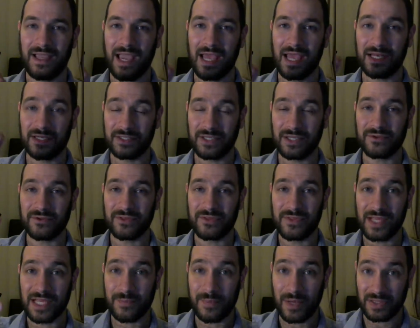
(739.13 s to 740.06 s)
And another
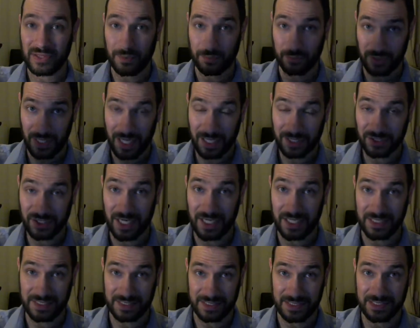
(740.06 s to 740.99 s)
thing about the
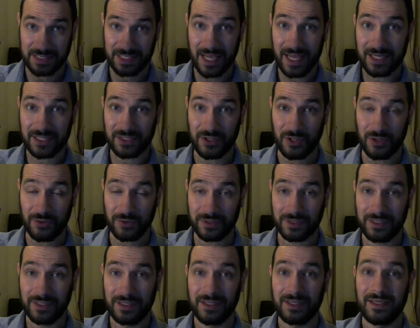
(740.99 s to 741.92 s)
blockchain as a side note
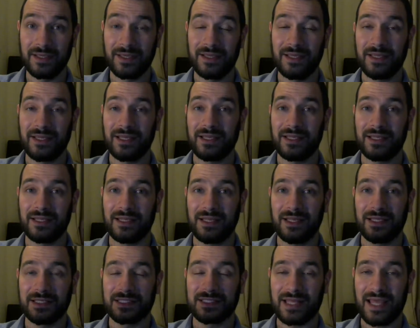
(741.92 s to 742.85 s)

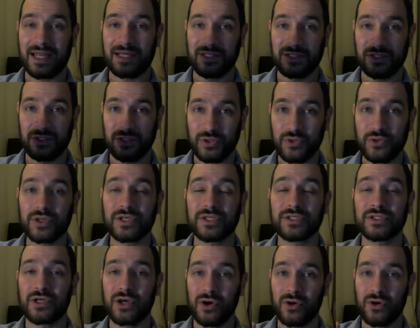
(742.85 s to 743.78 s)
is that you
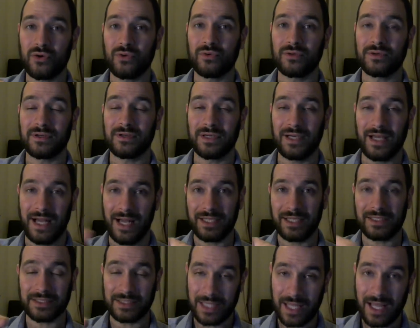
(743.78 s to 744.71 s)
can go
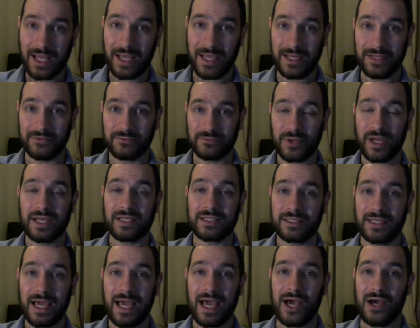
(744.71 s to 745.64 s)
online right
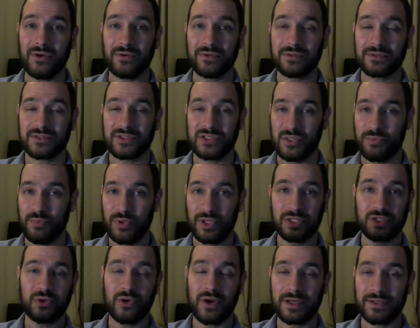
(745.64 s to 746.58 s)
now to the
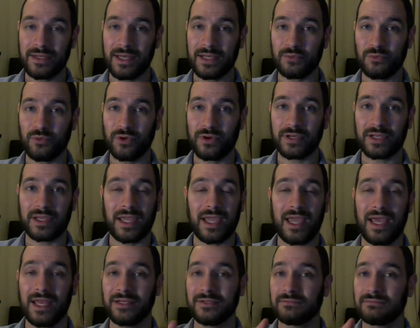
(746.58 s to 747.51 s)
Bitcoin network
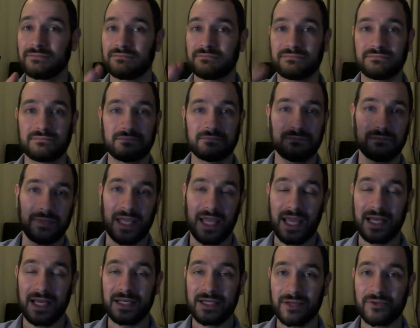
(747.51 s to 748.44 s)
and
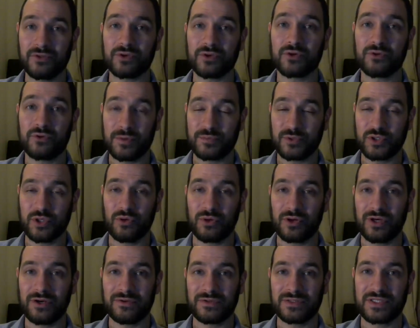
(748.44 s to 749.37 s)
any other
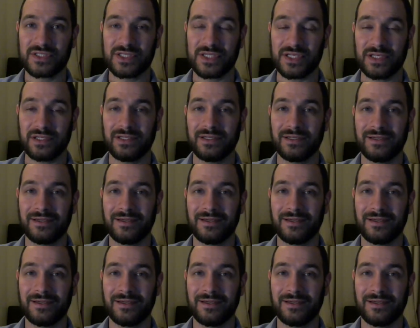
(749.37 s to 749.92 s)
cryptocurrency